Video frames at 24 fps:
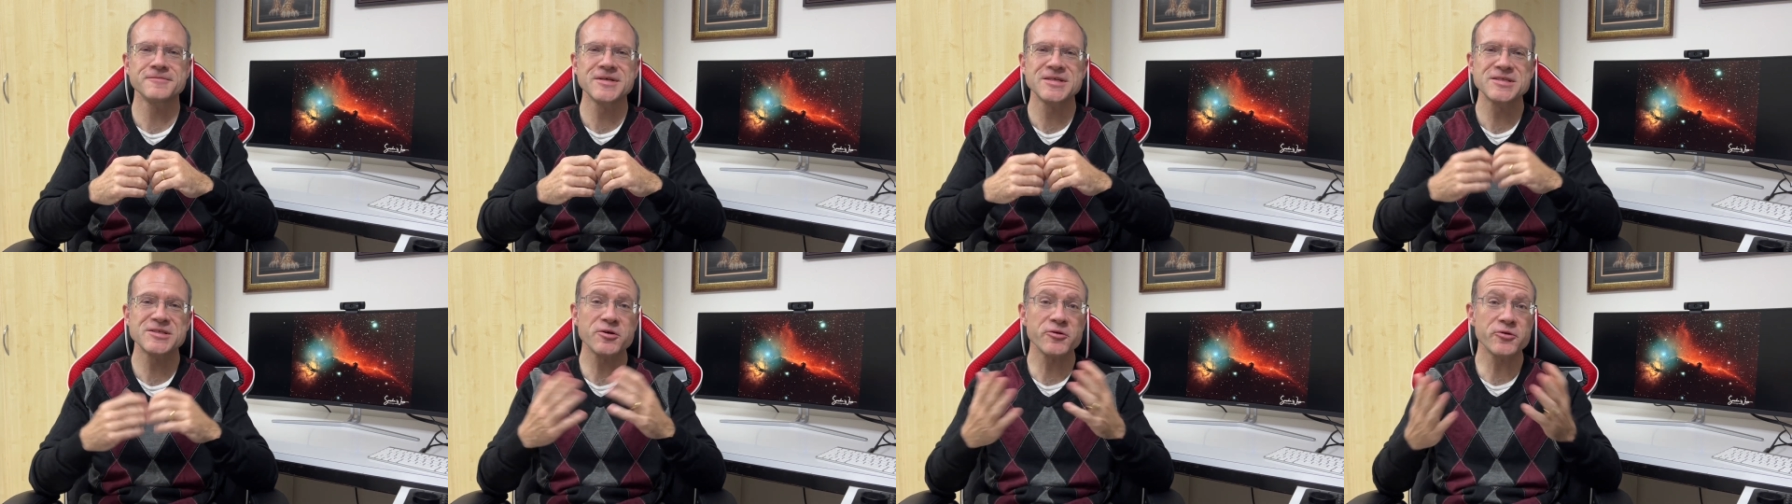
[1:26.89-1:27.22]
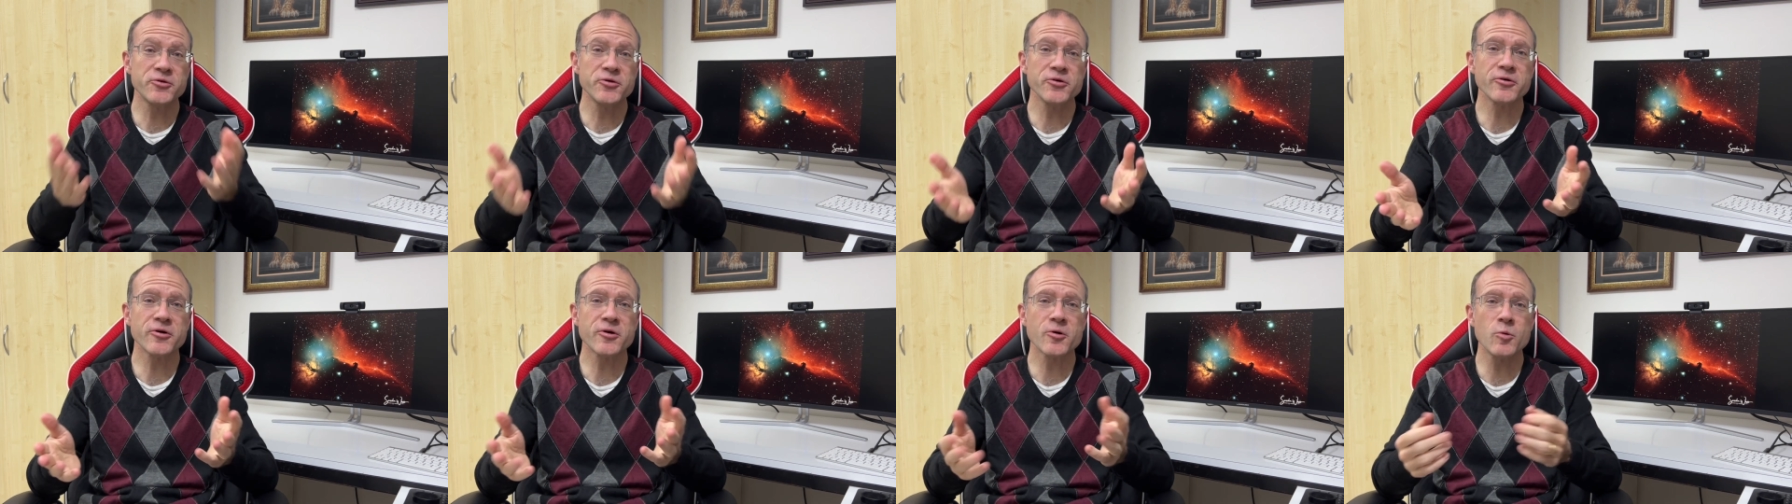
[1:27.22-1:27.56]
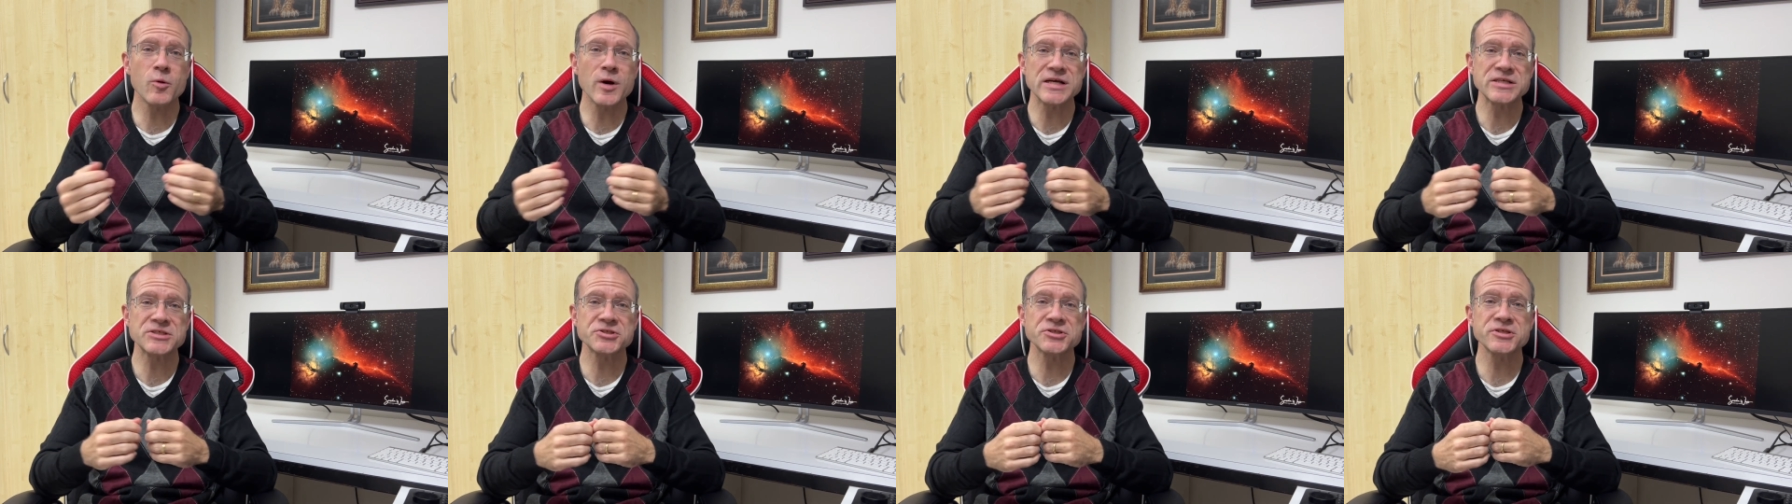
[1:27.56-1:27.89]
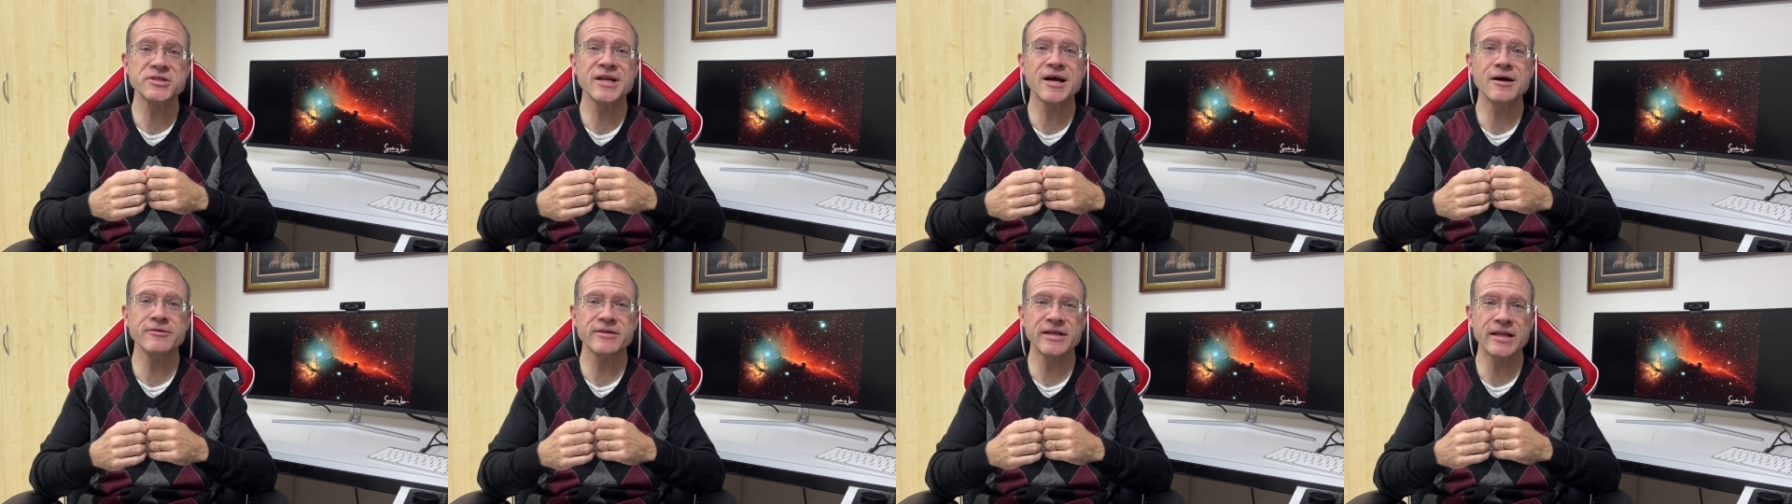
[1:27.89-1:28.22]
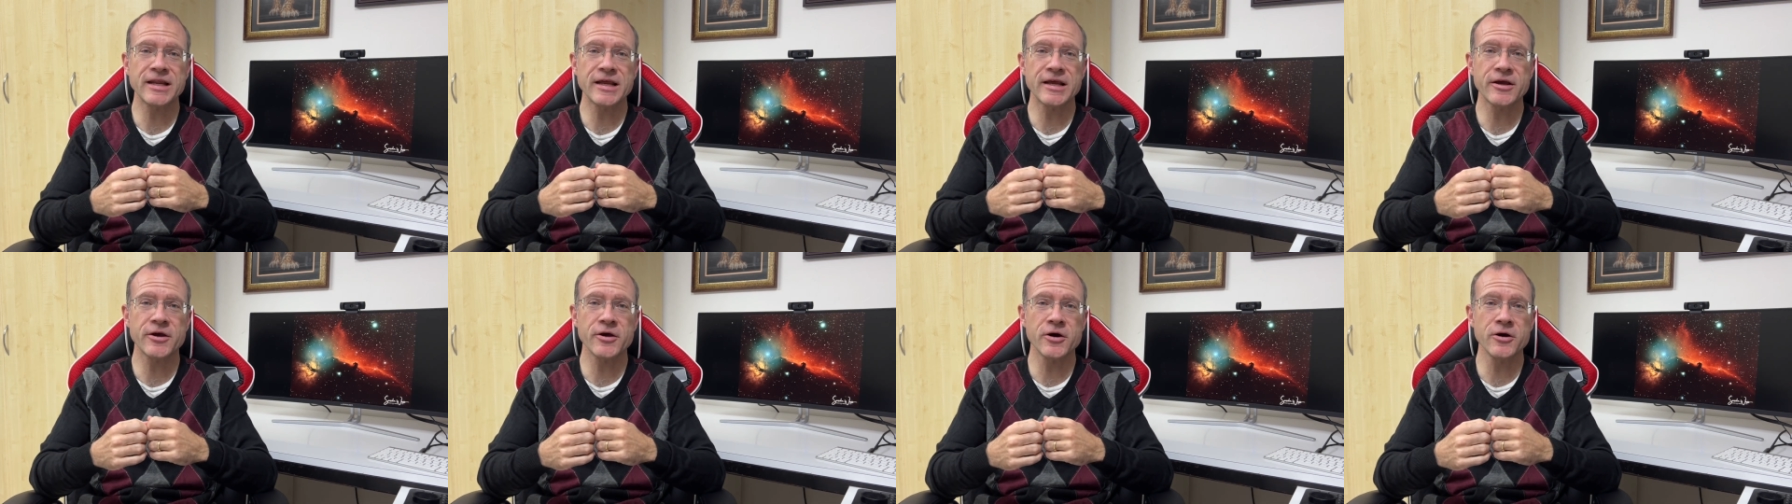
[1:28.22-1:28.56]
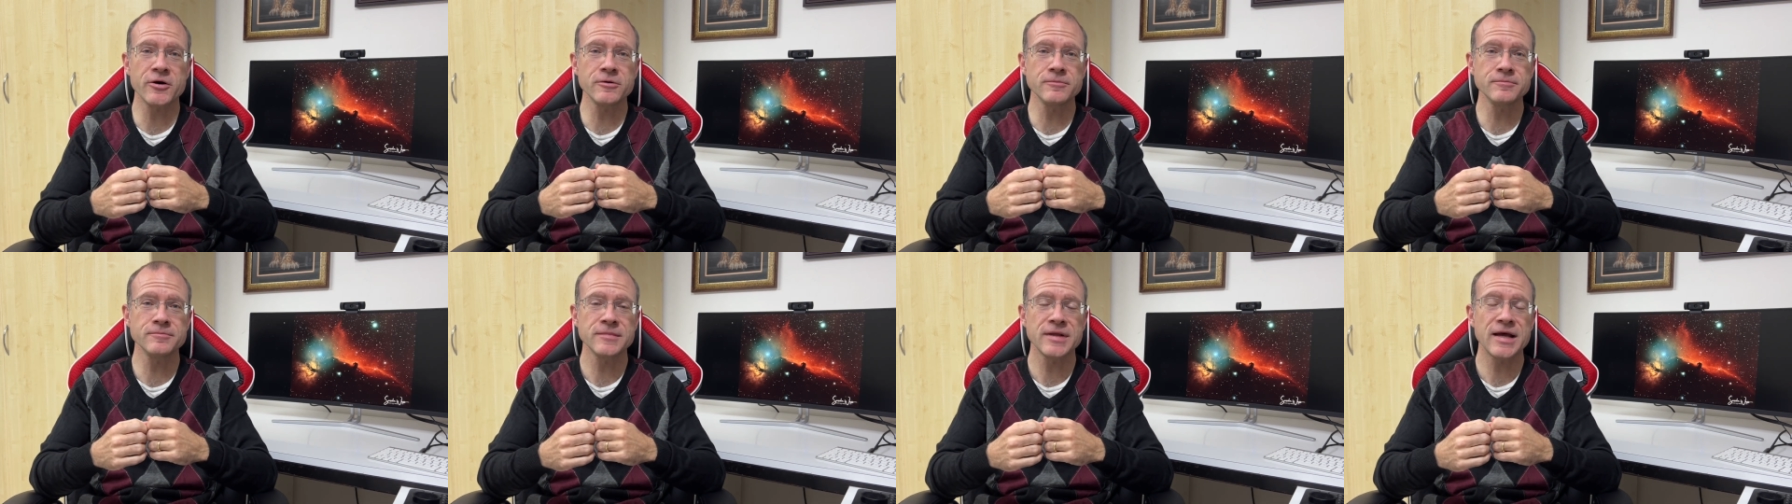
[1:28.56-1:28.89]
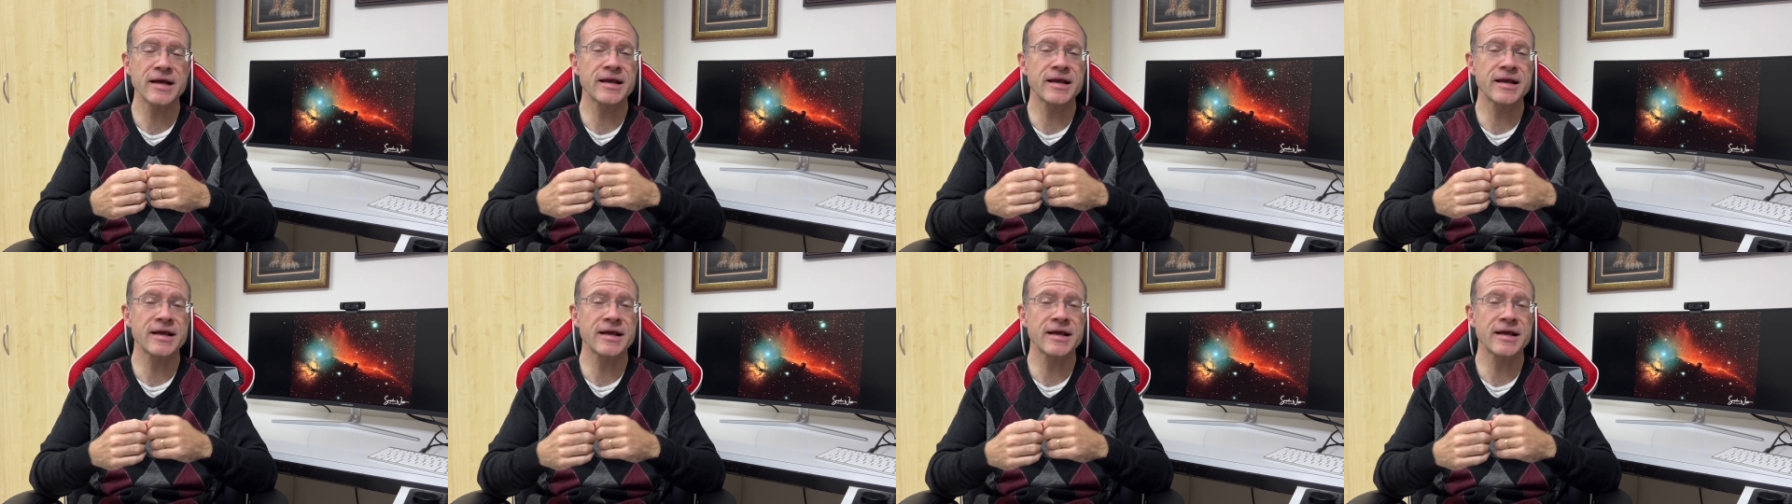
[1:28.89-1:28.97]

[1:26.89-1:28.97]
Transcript: So to your question, how did it go?